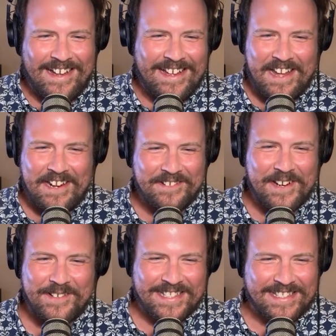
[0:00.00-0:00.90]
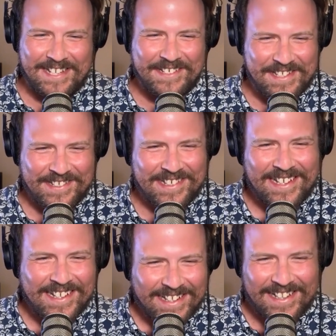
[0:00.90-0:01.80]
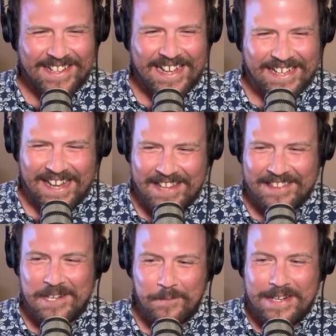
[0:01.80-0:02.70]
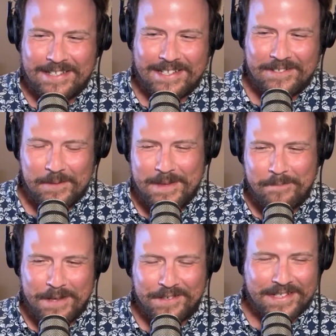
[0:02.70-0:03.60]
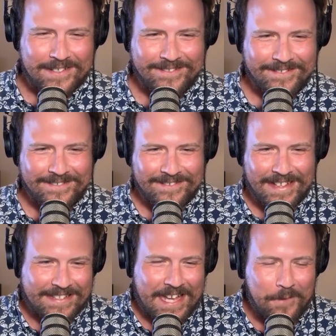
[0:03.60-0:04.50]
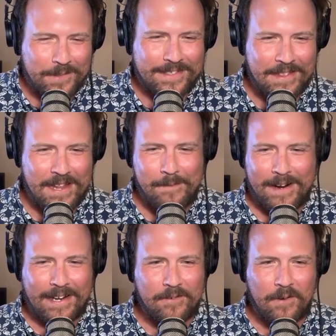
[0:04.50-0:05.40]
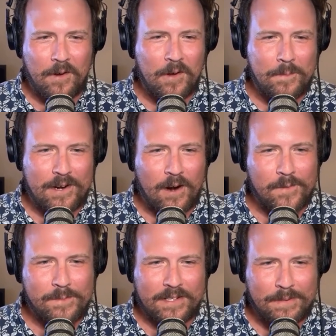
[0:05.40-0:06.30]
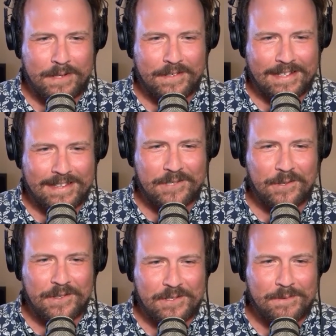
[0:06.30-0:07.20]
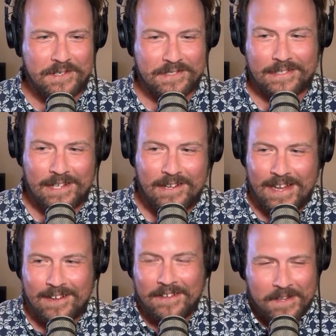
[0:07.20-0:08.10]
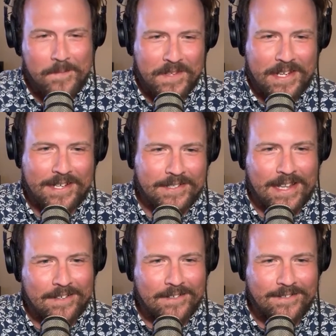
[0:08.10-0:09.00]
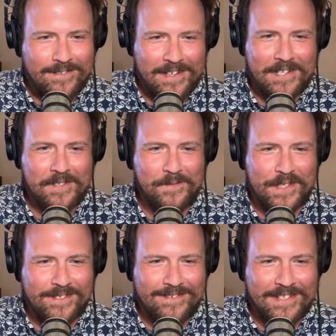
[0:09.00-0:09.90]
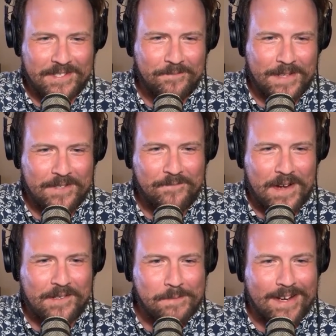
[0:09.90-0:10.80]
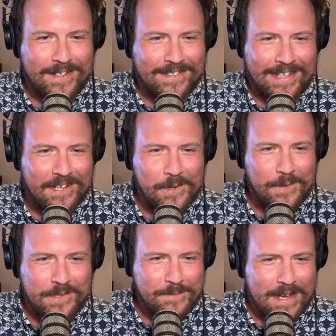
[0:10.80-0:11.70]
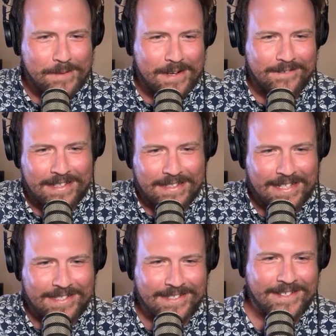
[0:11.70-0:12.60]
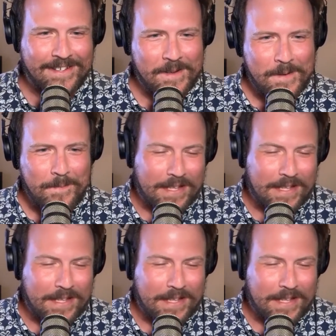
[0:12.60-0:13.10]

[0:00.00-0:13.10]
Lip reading: I don't know what to tell you. Like, and then we did commit a penalty. Like, that was, and then everybody got all up in arms about the penalty, and they showed the Jumbotron. I was like, no, yeah, you got his leg, you got his foot. It's a foul in the box. Like, I don't know what you're mad about. Like, that's a